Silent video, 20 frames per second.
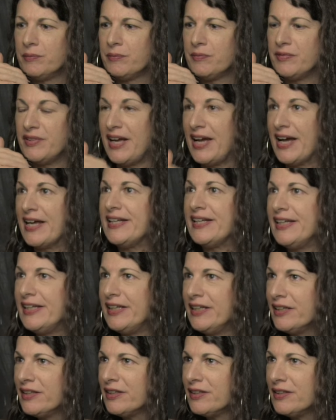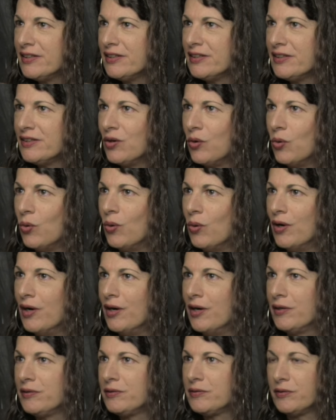nanny,
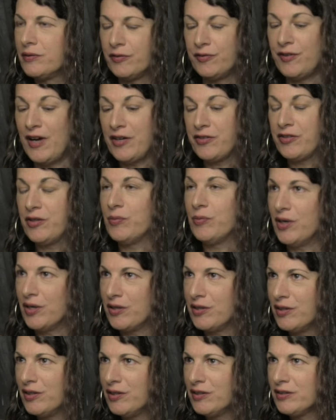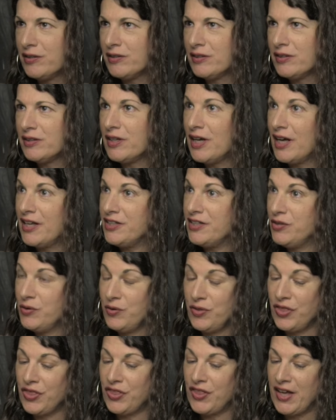or factory worker, and you
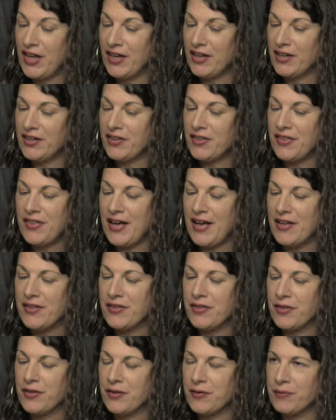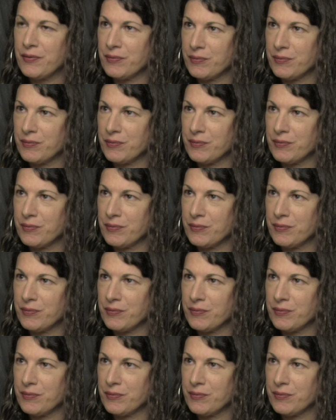think that the